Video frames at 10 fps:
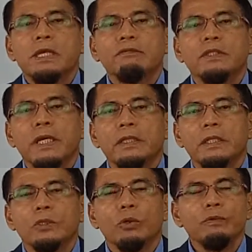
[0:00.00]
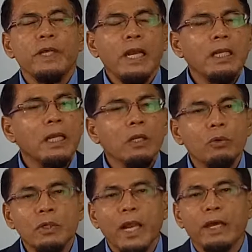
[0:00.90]
70, 80 years old, we can lead a
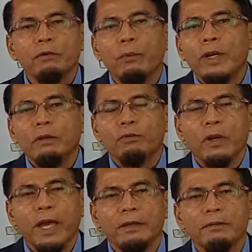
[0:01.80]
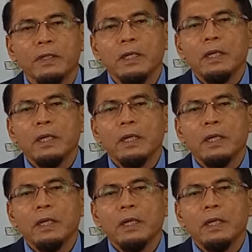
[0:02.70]
good life, a wonderful life.